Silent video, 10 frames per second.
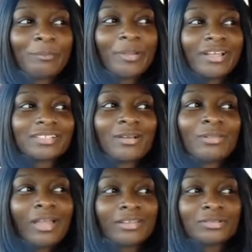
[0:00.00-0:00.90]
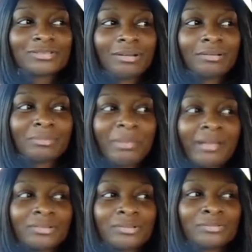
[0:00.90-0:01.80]
I'm like, cause I don't like using public
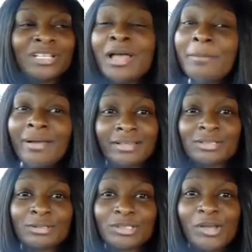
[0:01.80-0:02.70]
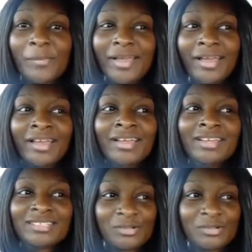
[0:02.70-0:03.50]
bathrooms, but I had to go so bad.